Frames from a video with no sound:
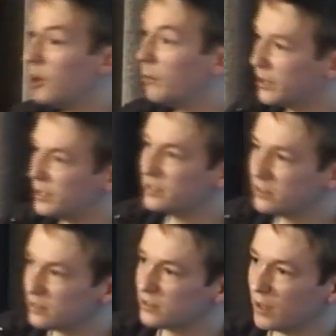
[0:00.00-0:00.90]
but it
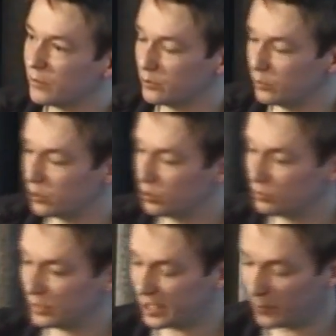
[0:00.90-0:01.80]
is stuff that
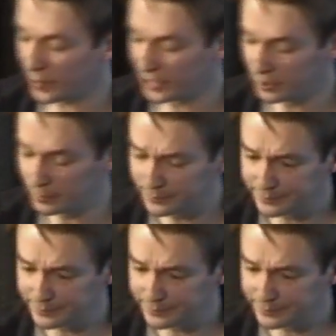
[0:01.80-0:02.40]
could really come and bite you.